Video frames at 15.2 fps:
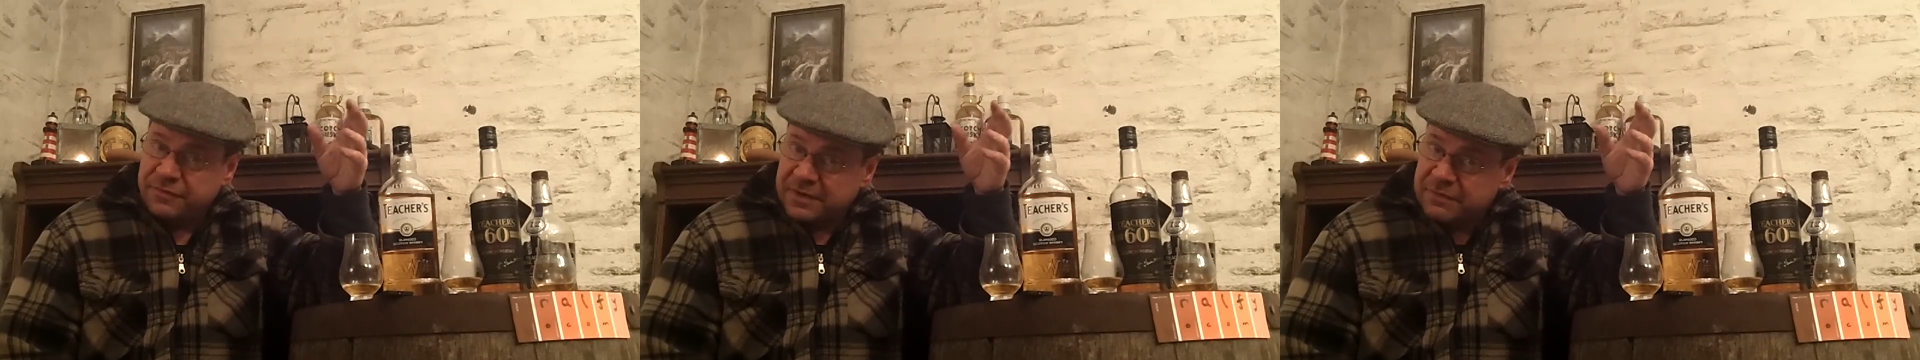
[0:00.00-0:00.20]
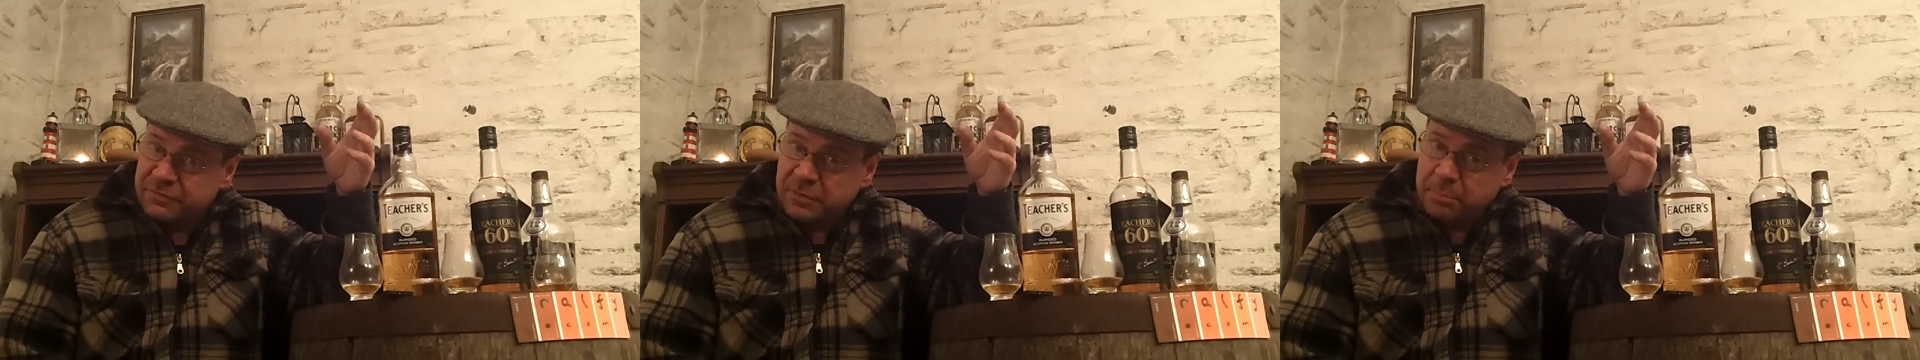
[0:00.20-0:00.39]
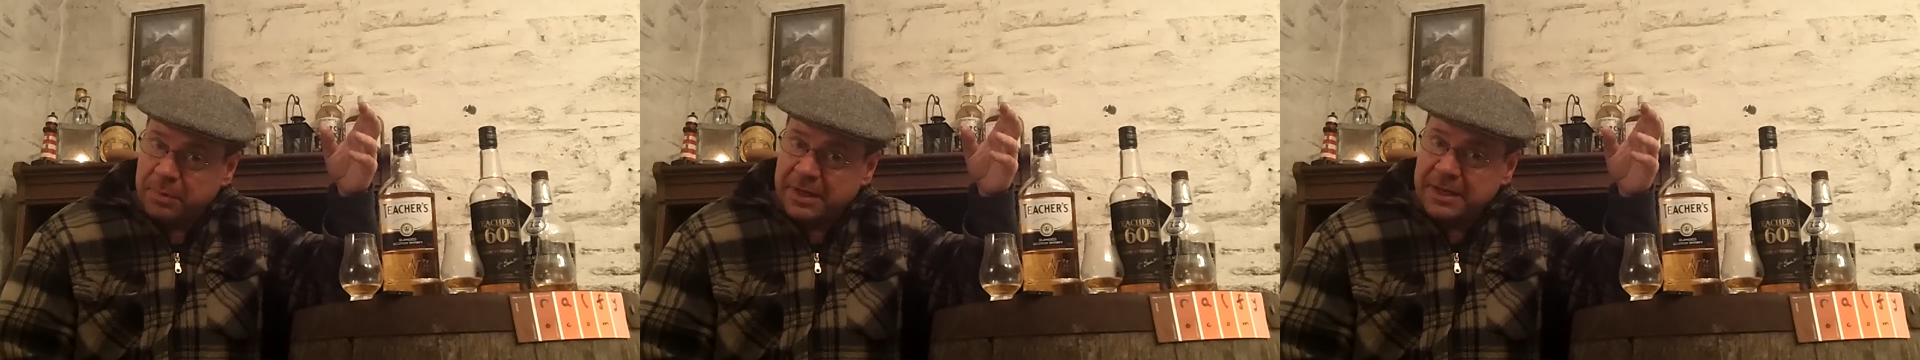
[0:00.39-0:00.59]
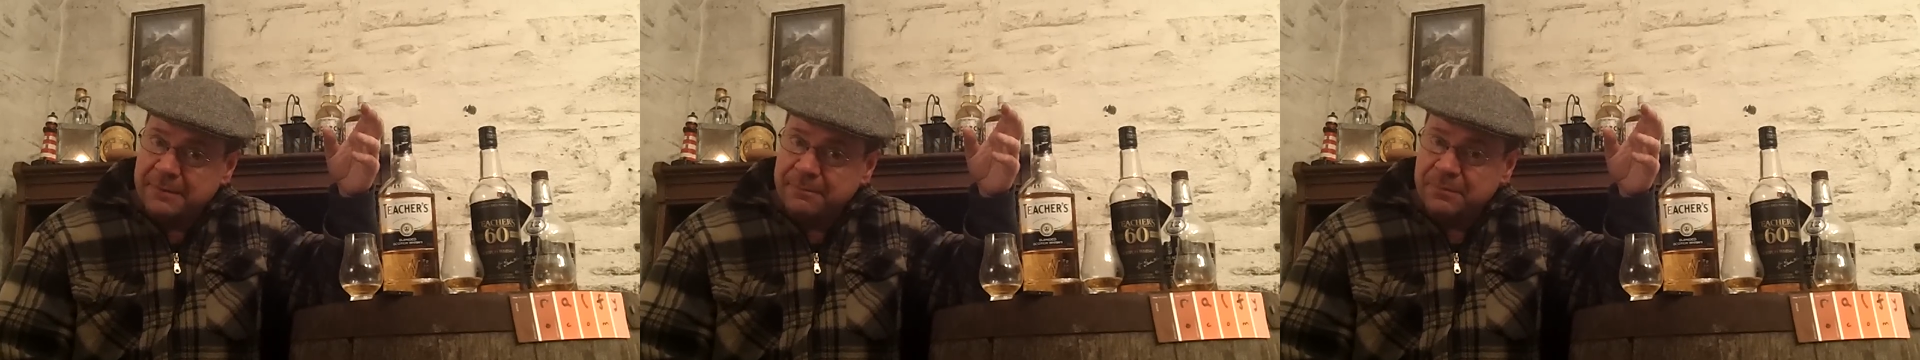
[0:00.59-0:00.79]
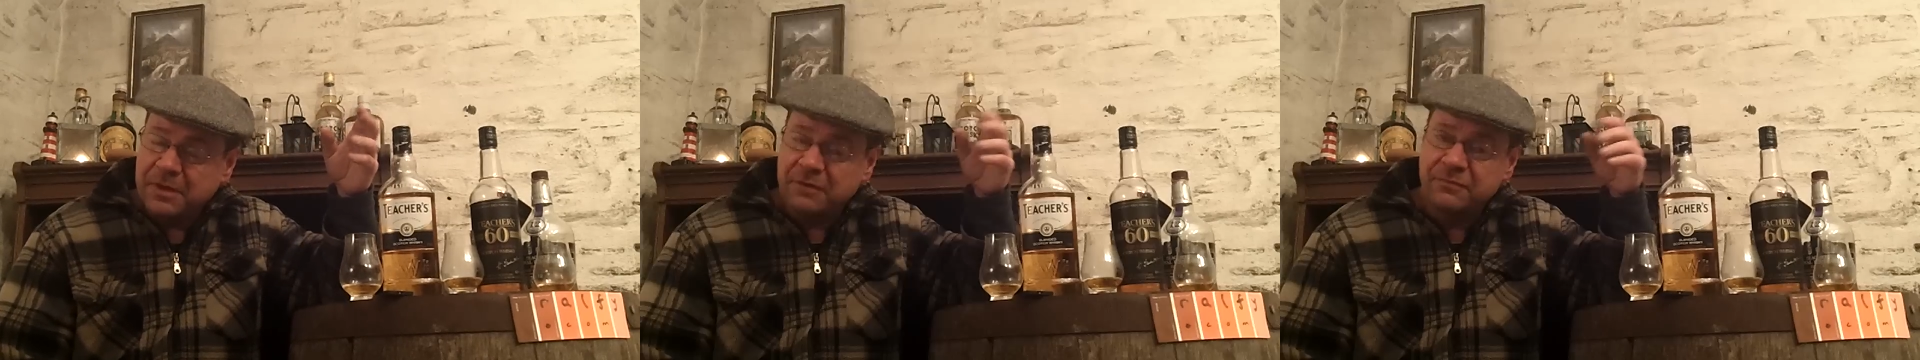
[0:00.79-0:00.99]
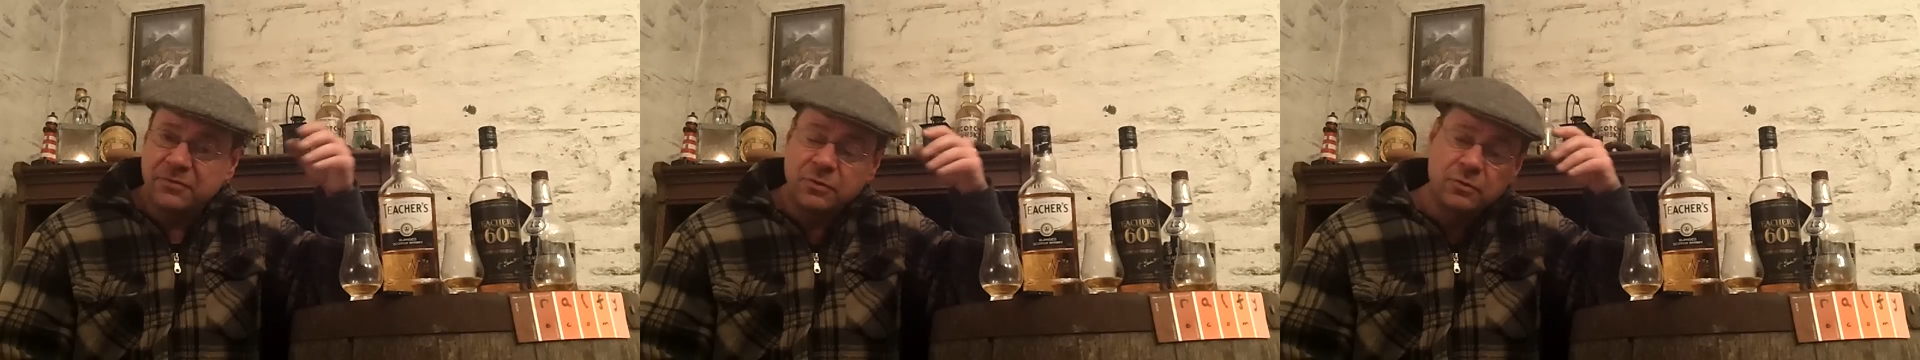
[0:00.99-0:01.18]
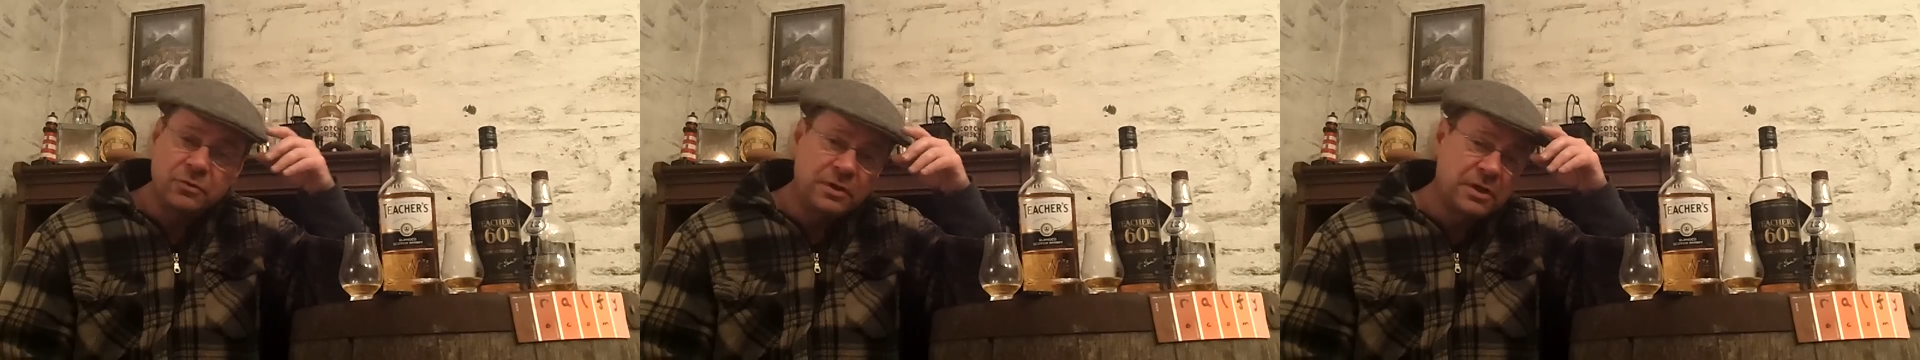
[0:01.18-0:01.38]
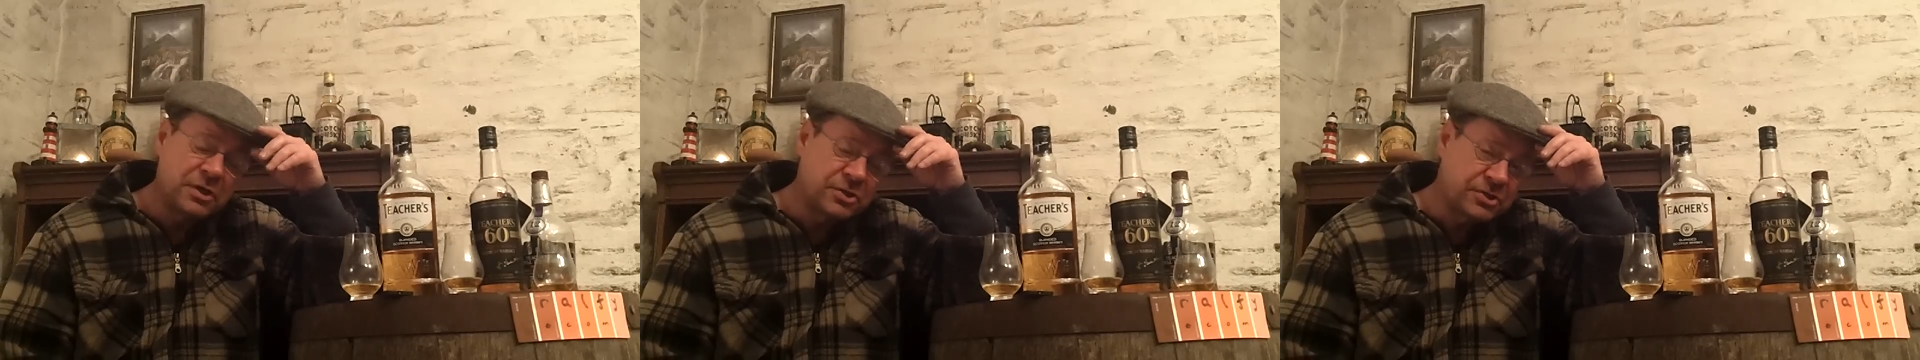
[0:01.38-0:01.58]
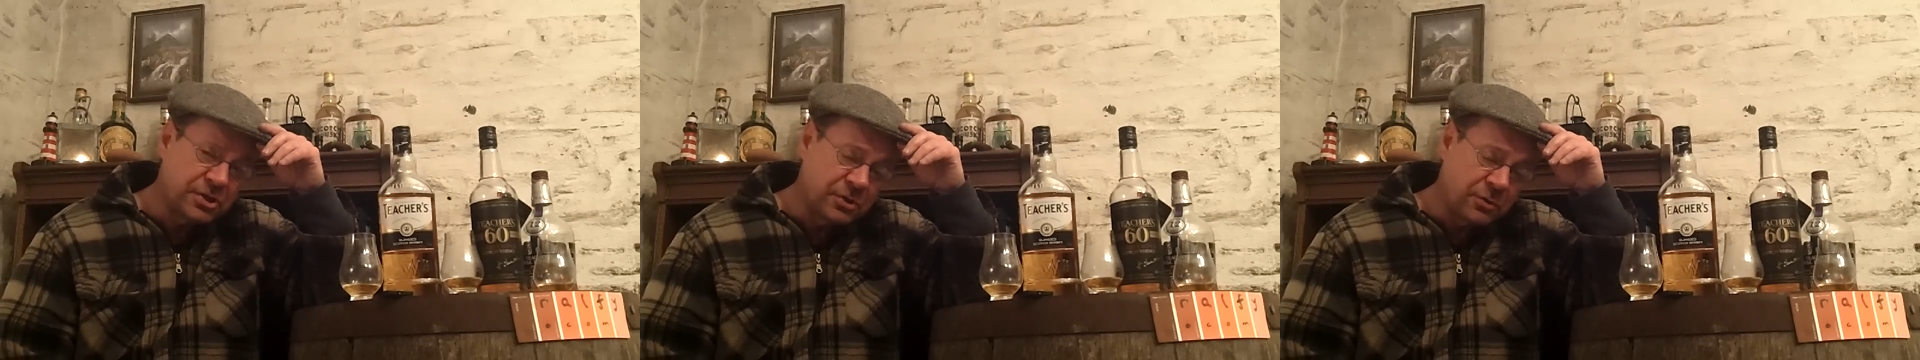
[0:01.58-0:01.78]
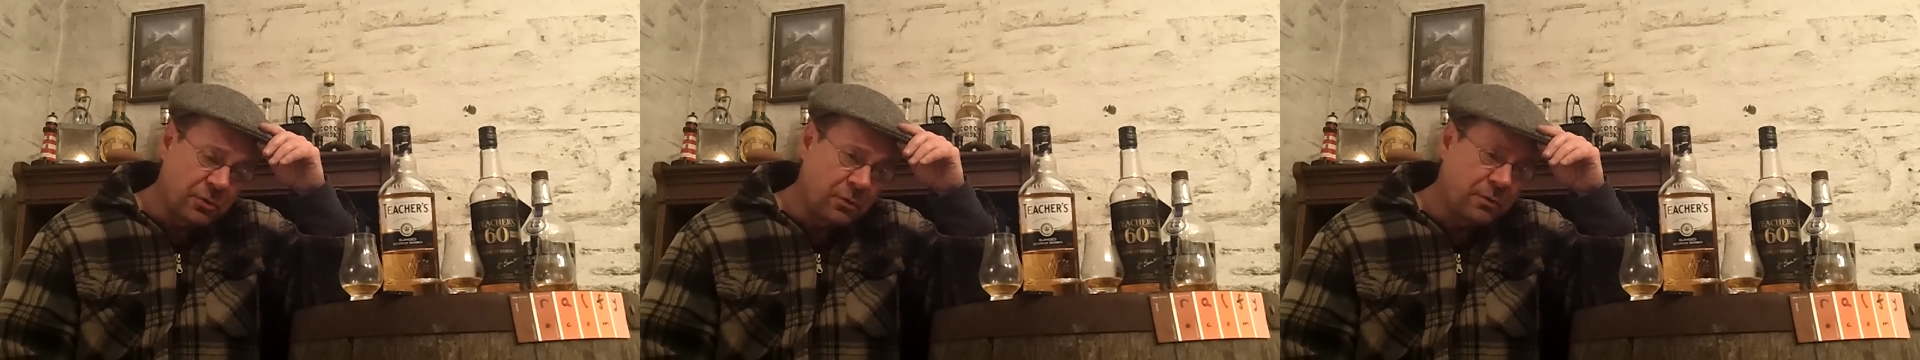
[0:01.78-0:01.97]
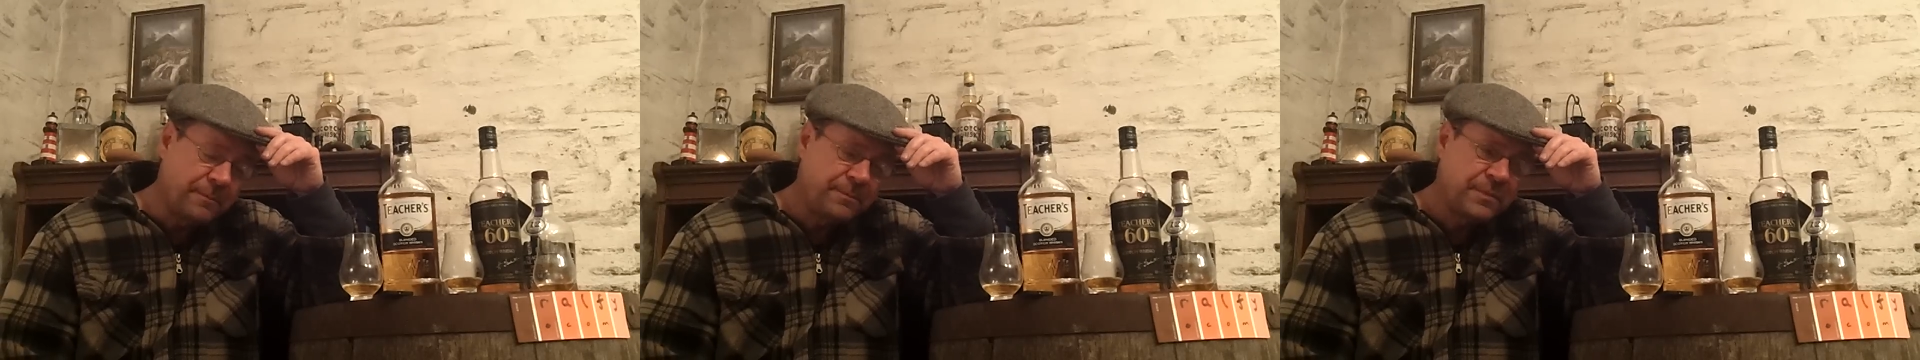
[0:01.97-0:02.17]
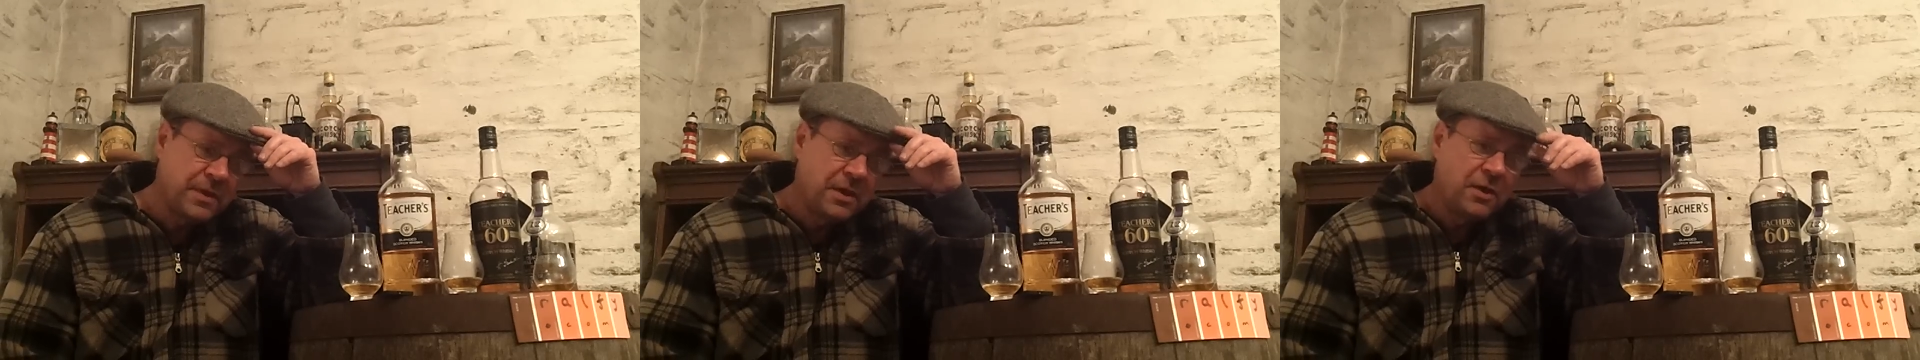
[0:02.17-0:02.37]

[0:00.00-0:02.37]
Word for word: favourably a few years ago